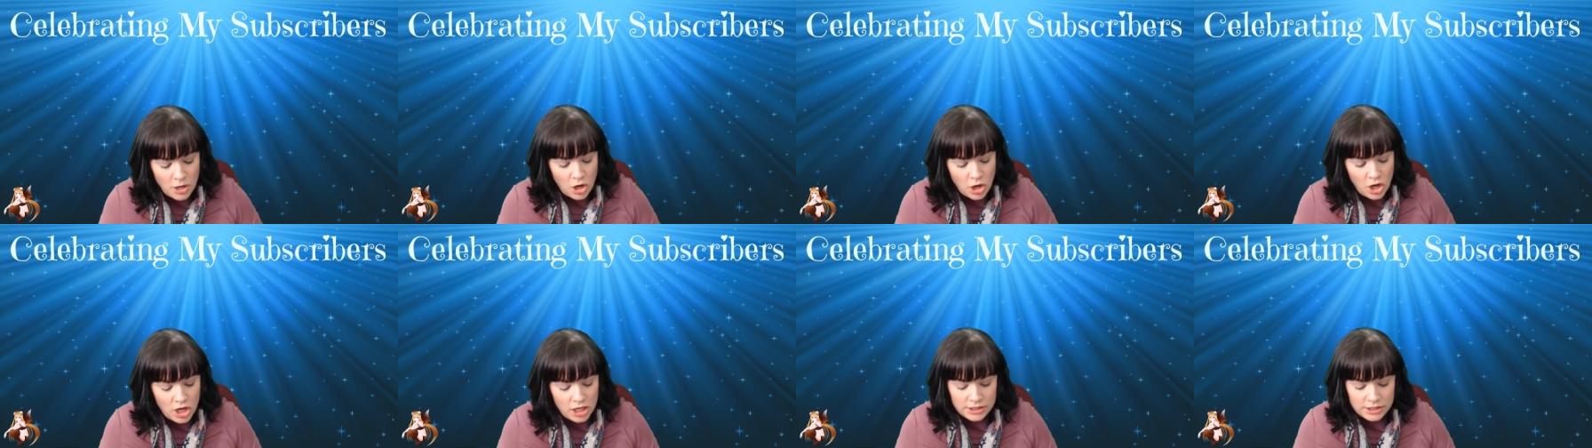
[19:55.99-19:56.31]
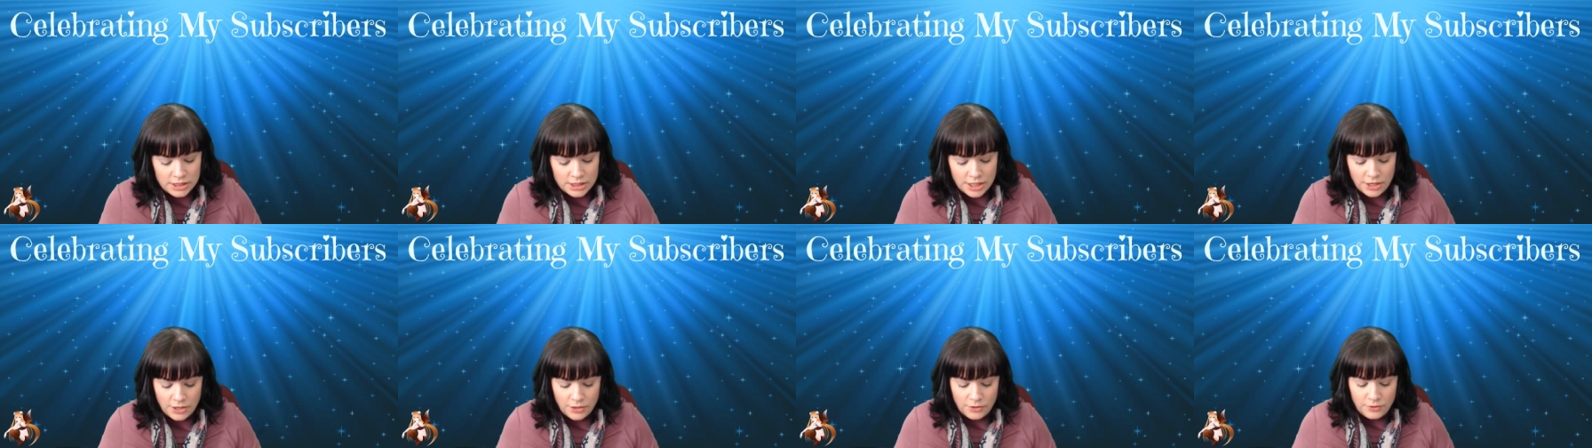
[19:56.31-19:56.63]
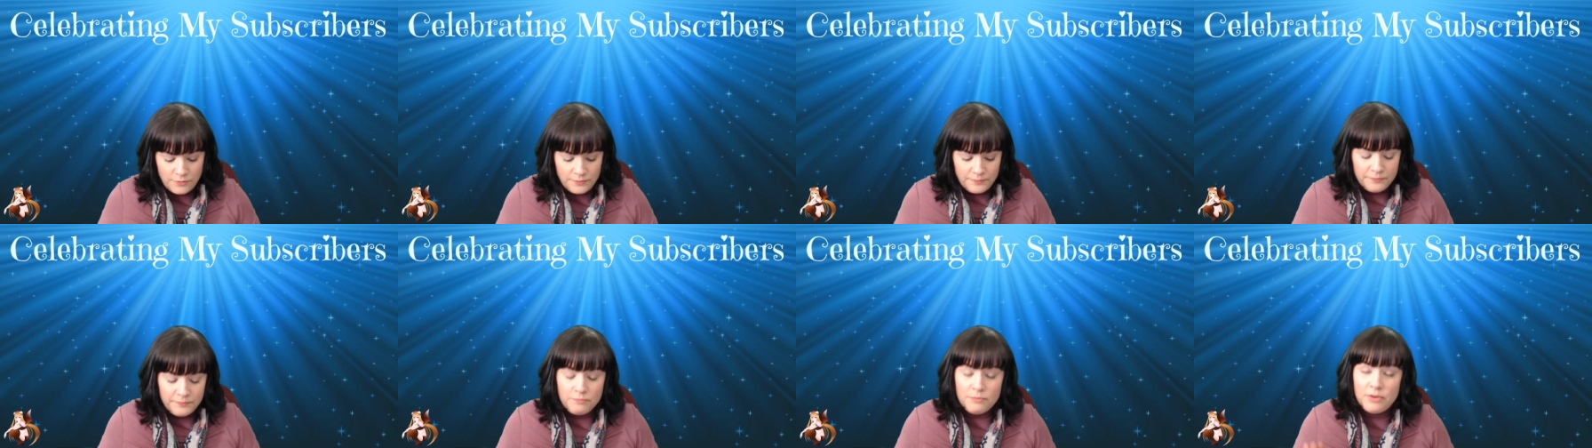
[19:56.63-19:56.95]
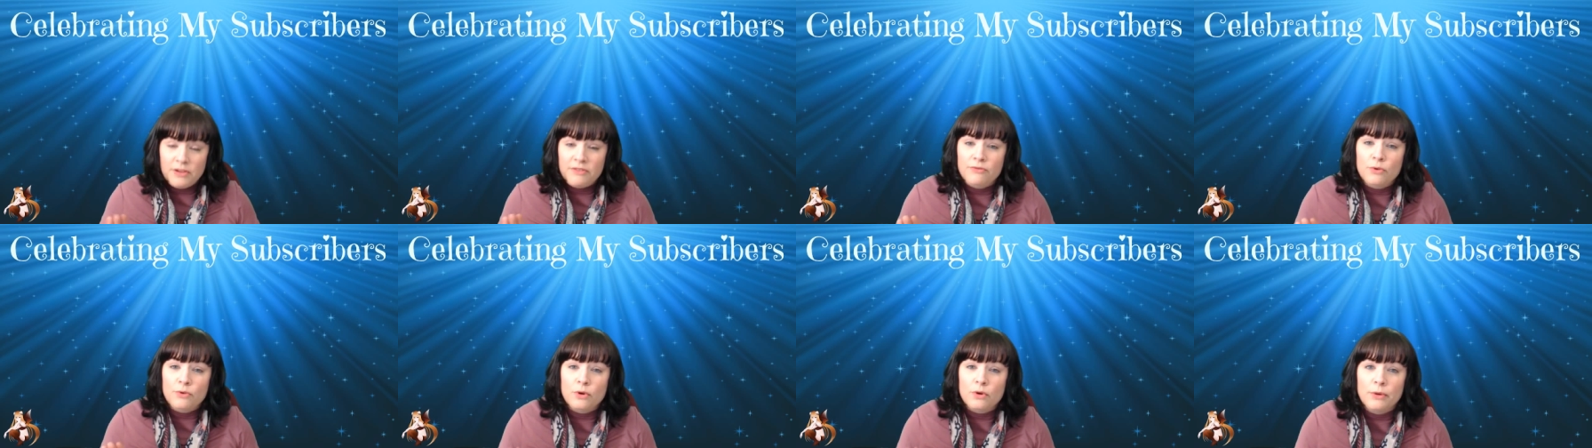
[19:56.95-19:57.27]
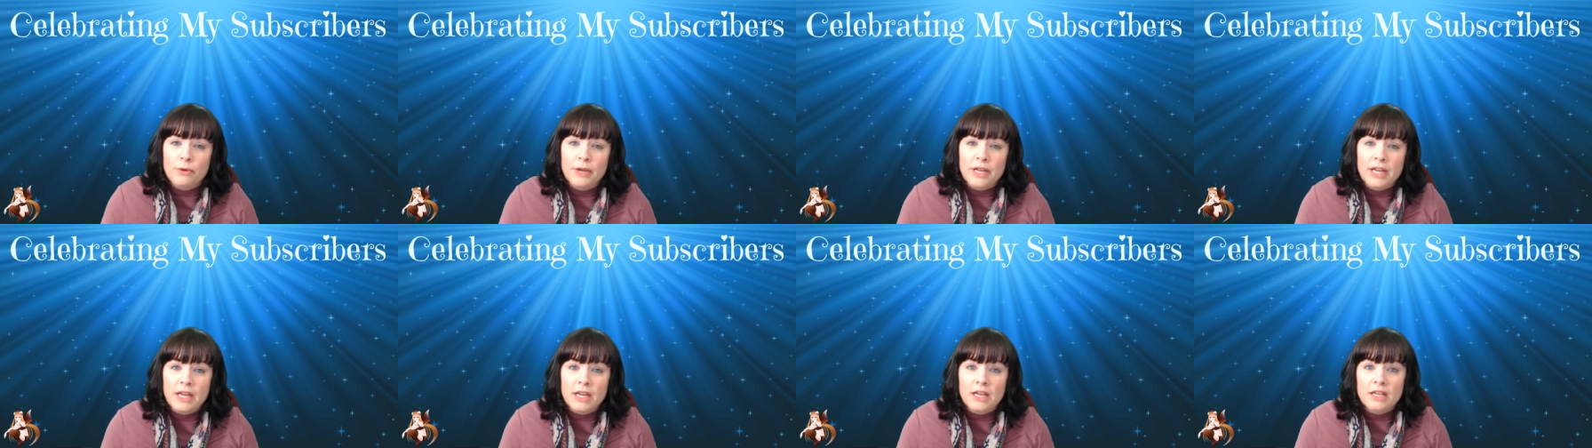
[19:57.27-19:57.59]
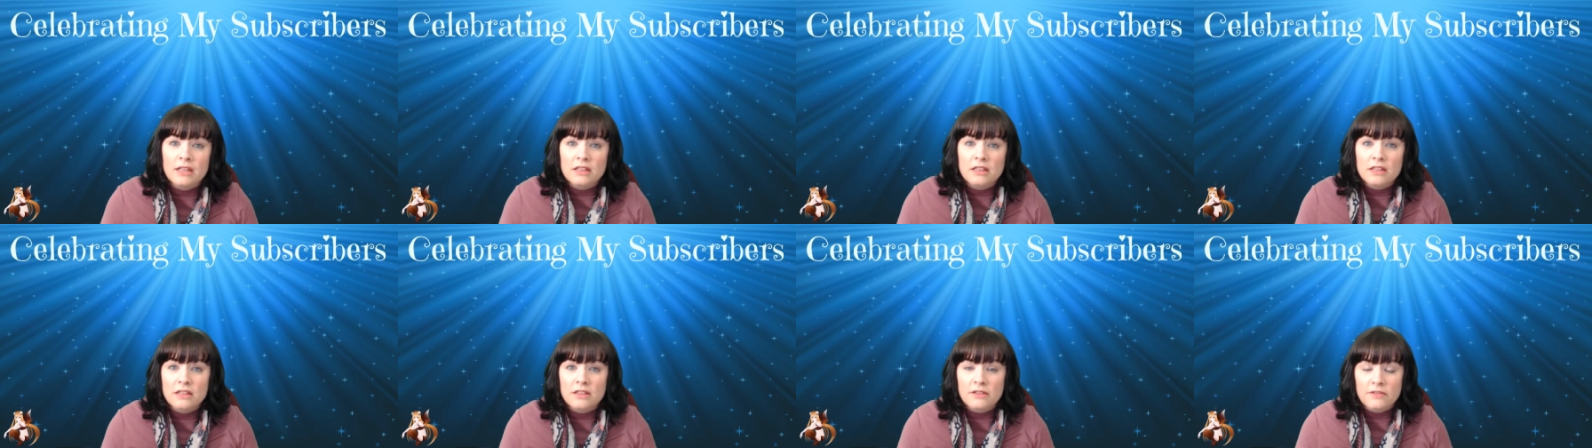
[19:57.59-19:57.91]
also, before we
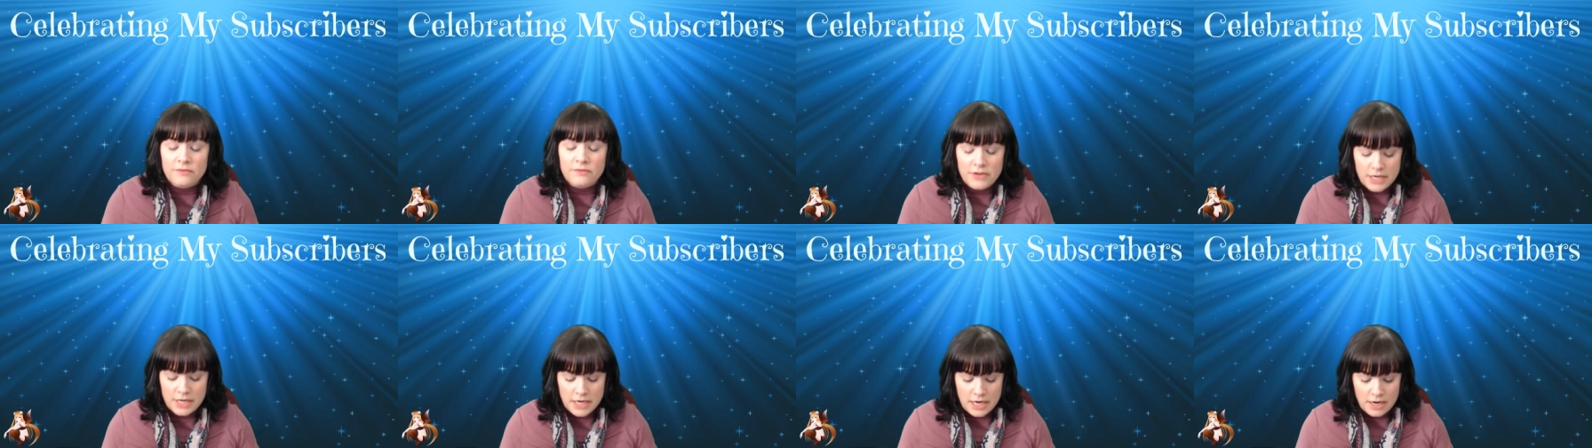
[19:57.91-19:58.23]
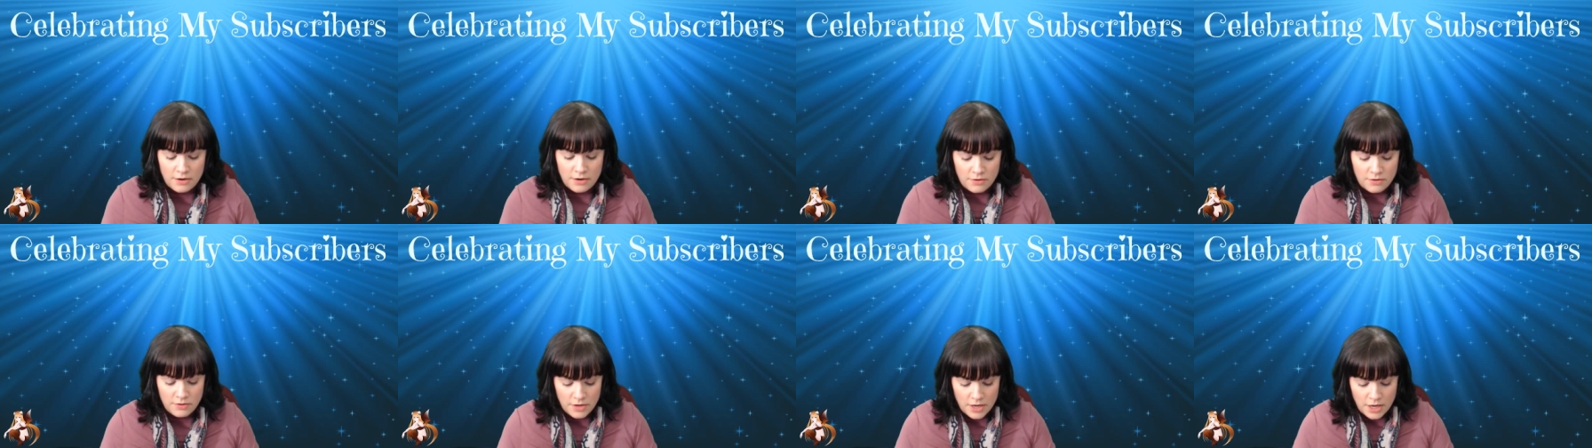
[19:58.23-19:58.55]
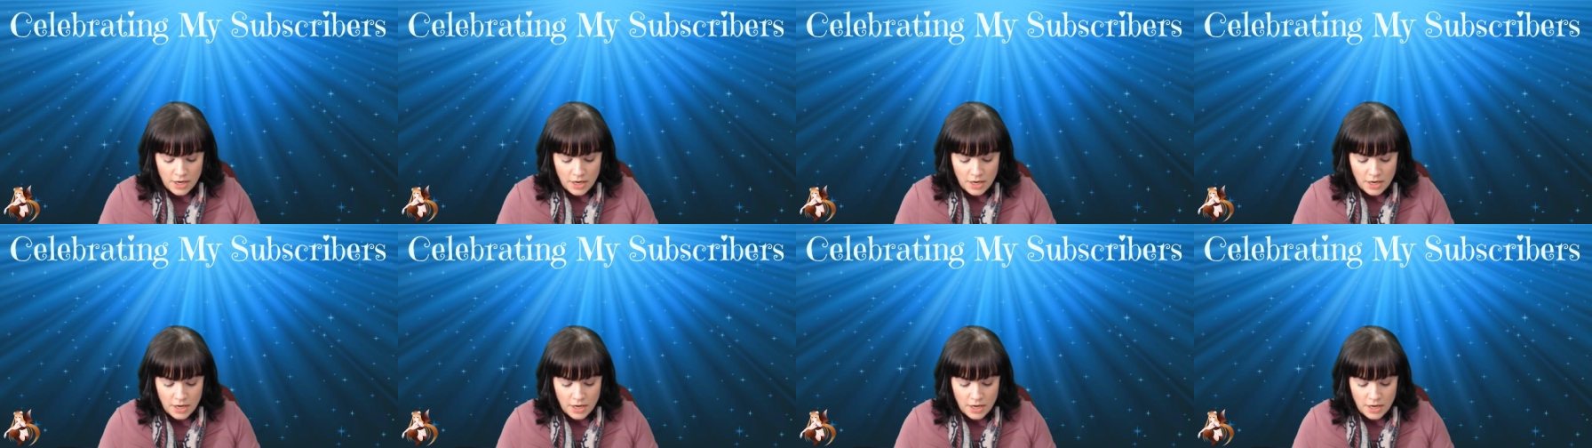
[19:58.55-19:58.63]
end the video,